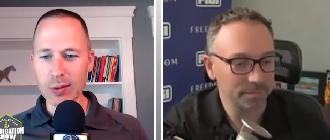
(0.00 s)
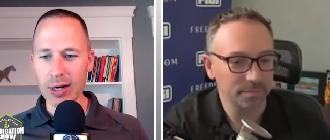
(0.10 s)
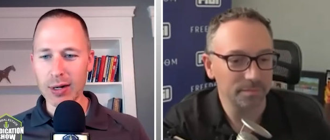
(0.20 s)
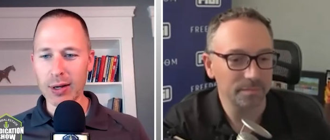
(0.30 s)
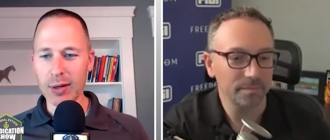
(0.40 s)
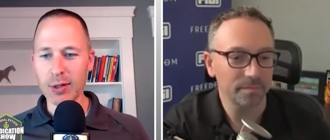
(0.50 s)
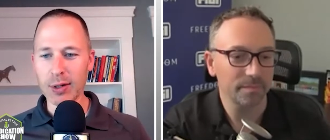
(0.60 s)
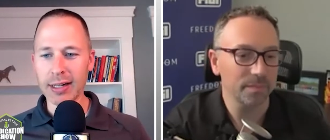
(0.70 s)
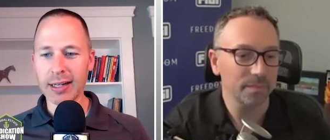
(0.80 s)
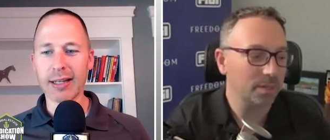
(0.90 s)
Speaker 1: rate on, on
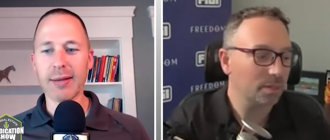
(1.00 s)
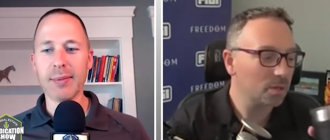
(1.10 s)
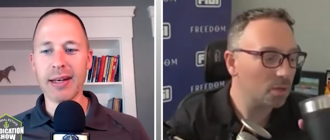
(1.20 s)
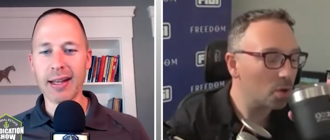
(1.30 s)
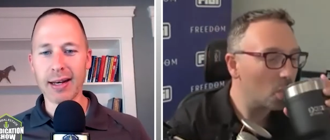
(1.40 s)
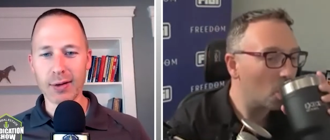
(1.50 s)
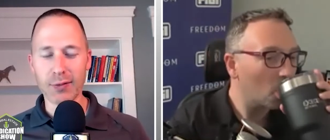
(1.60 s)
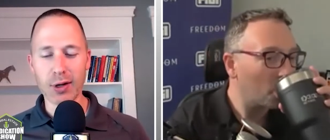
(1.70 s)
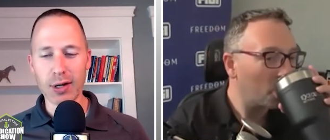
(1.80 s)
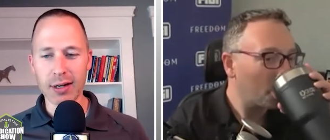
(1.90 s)
your income and, and, I'd
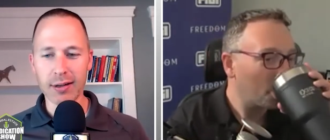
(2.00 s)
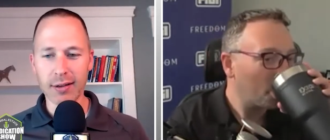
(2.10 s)
love for you to